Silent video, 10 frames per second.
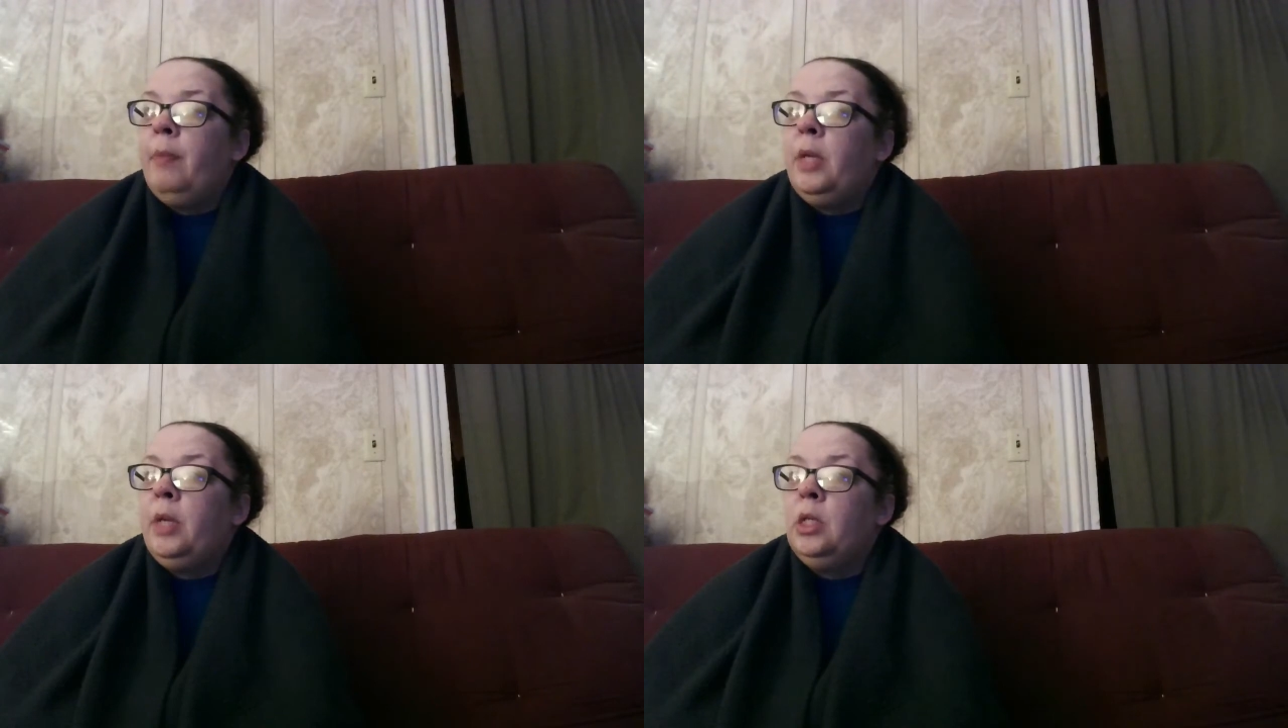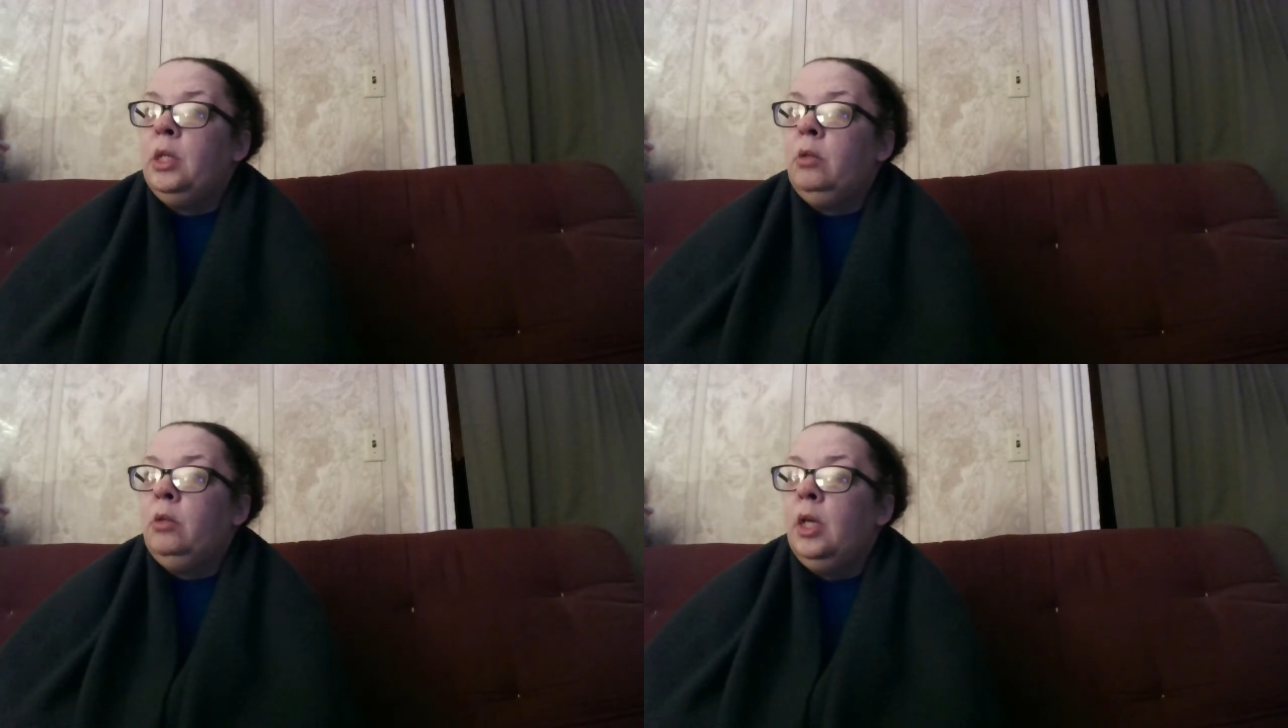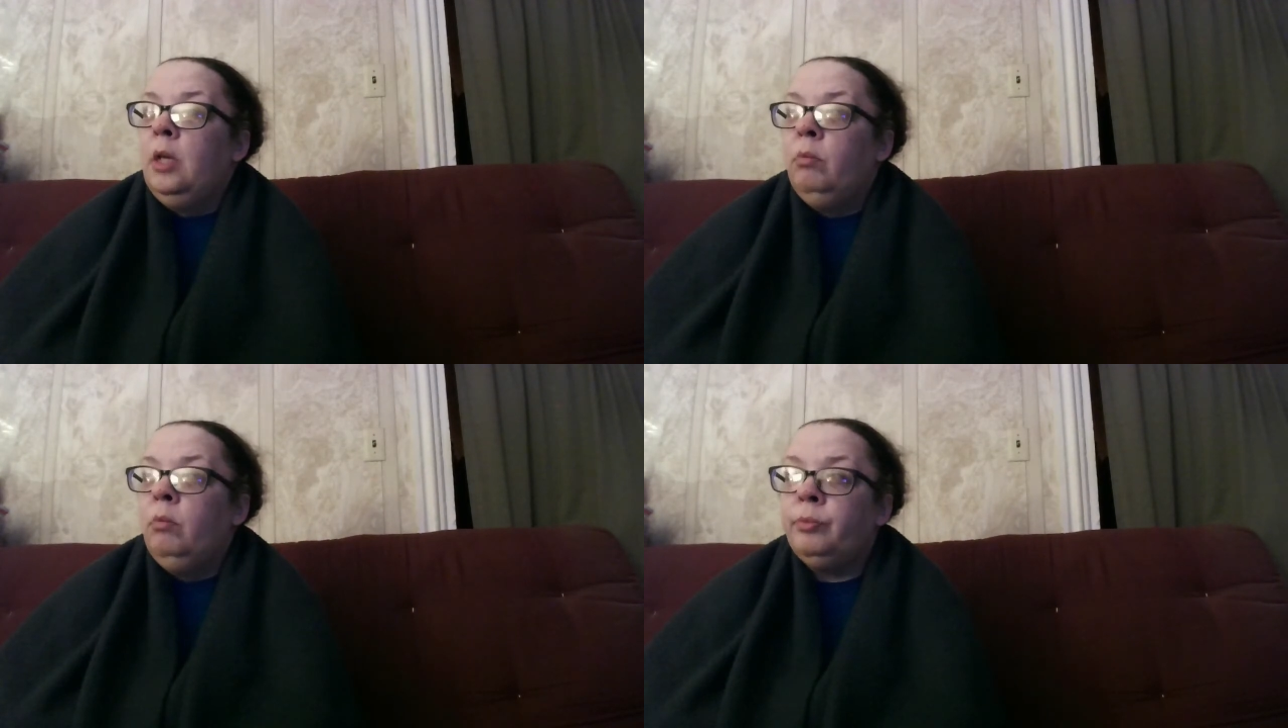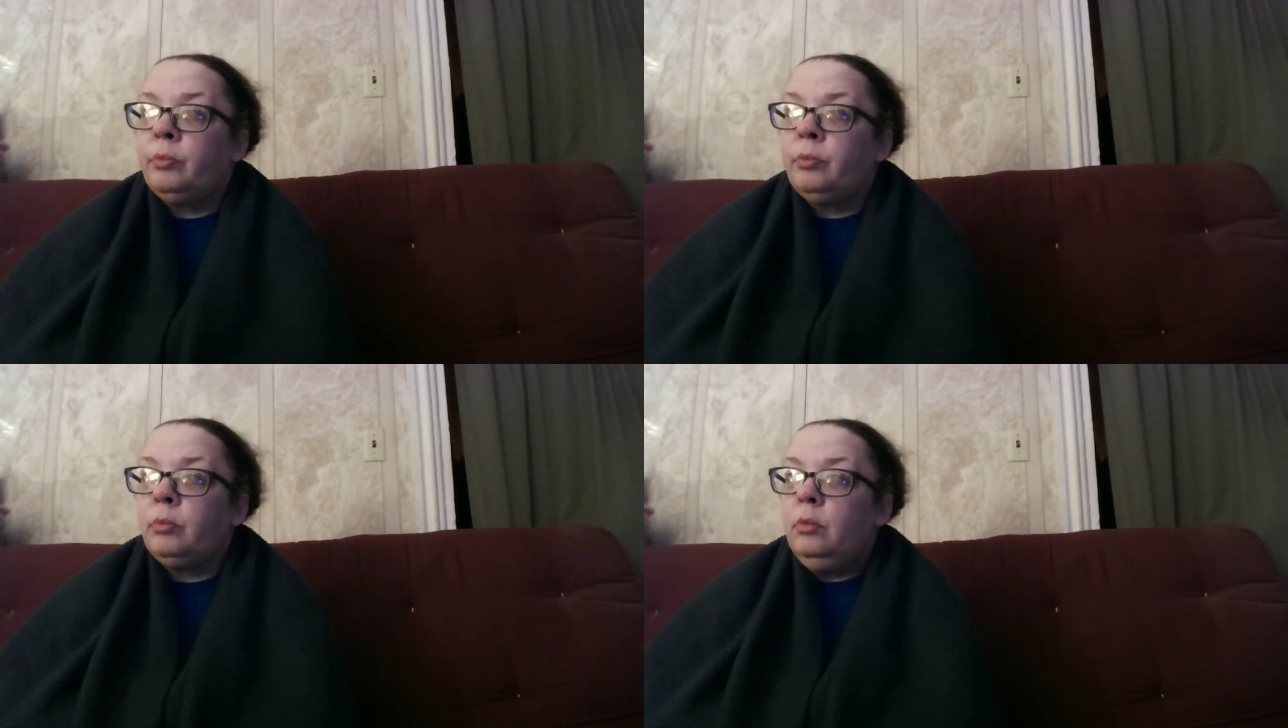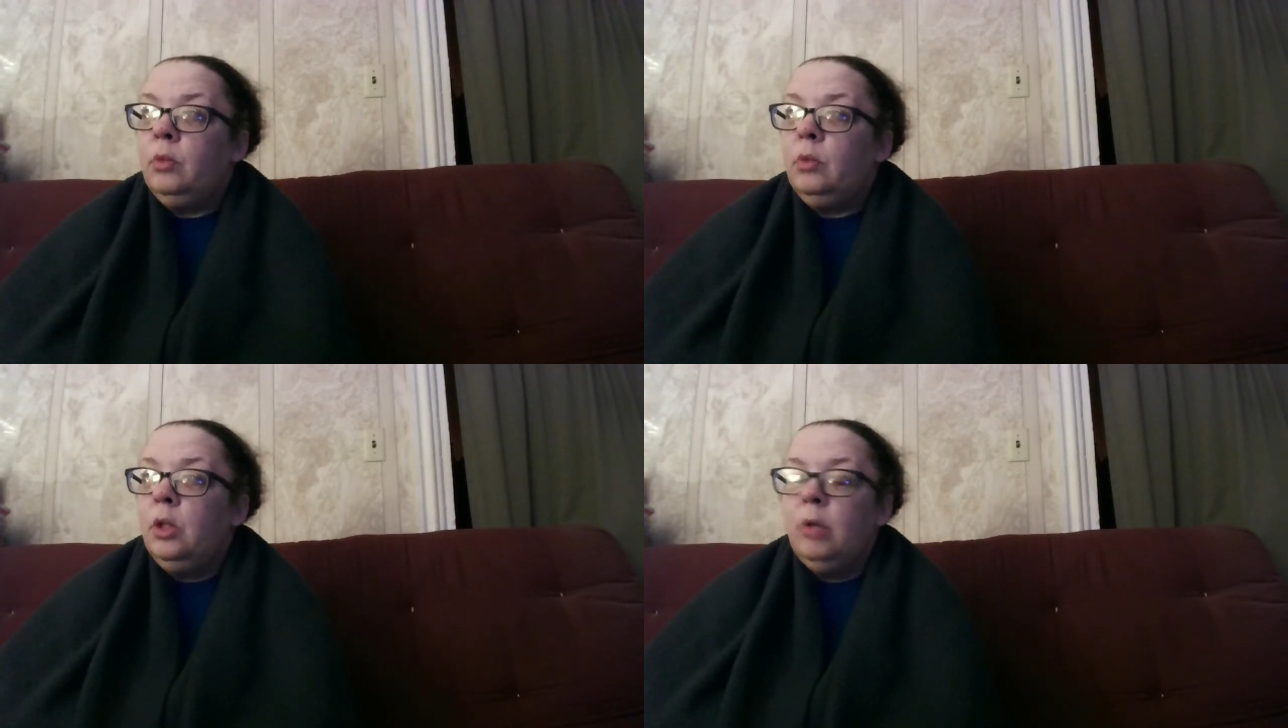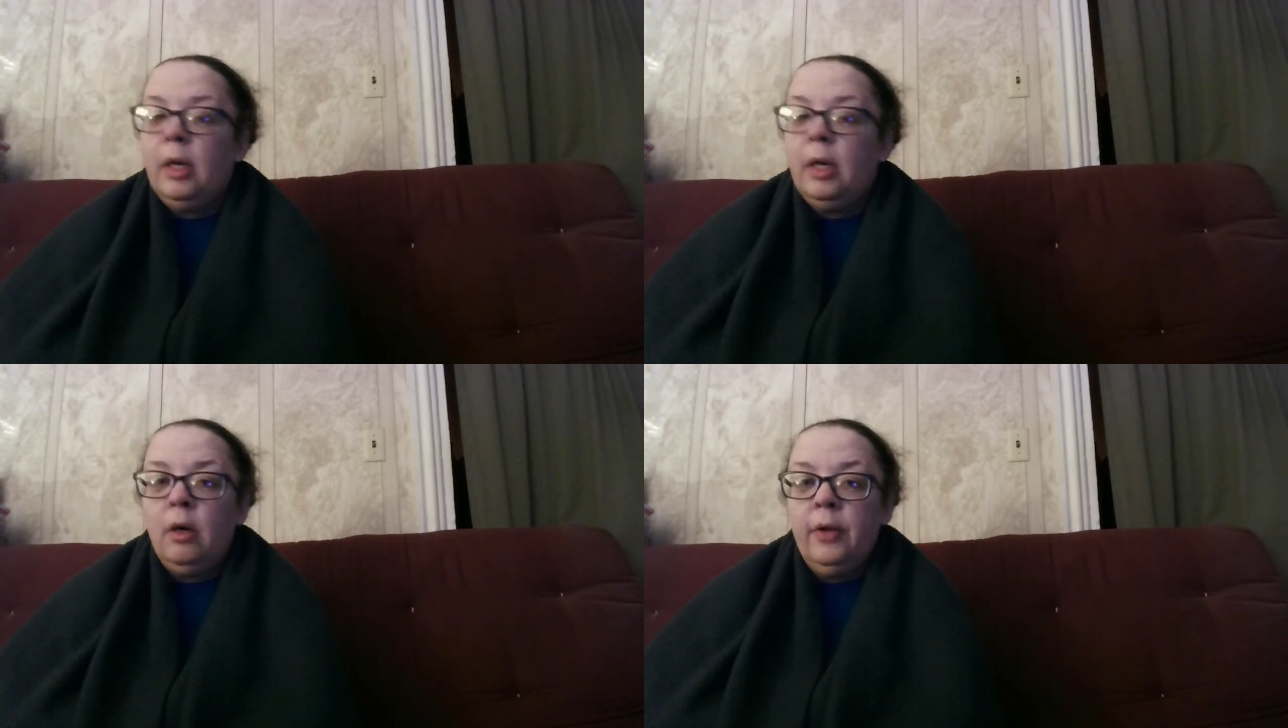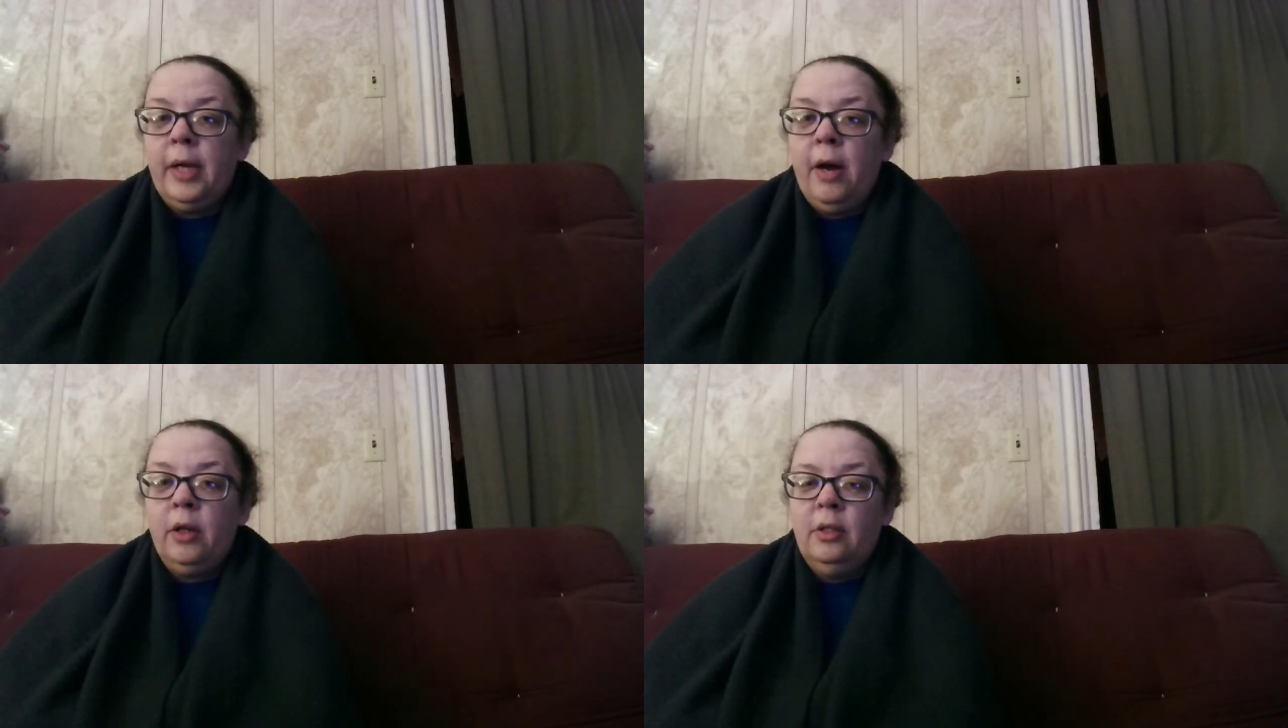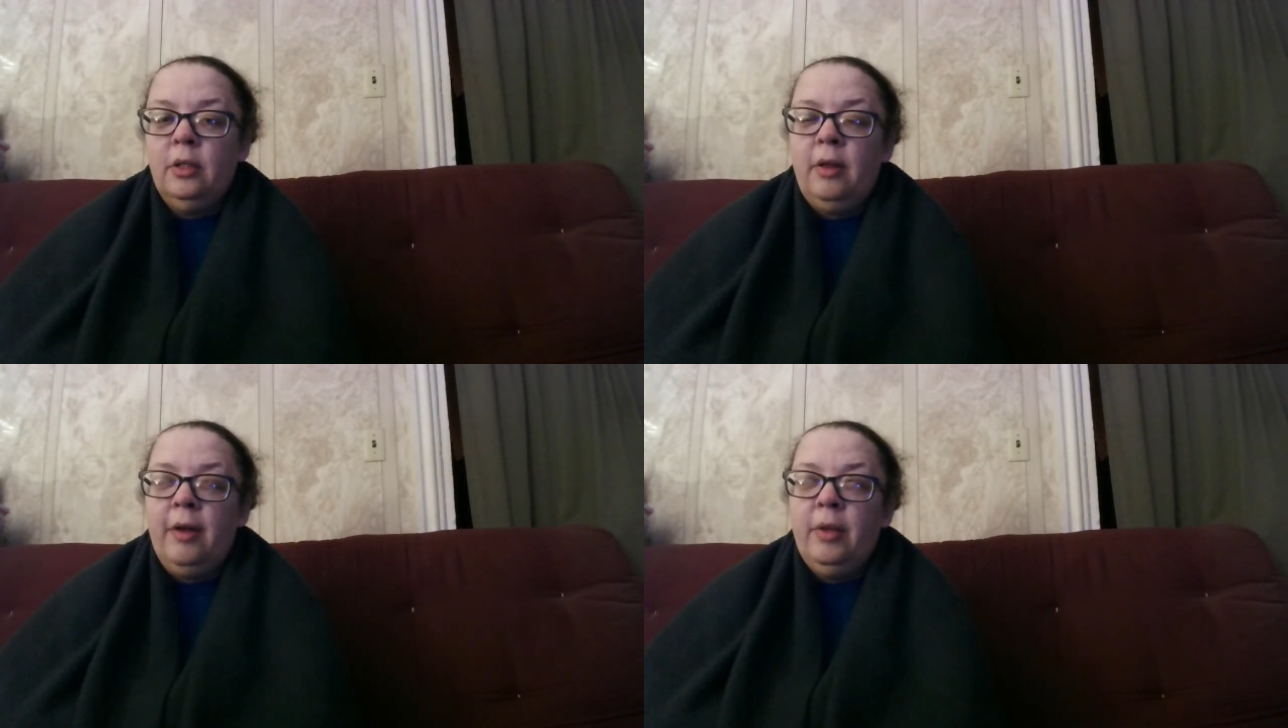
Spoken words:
as a little kid, you like all the characters and stuff.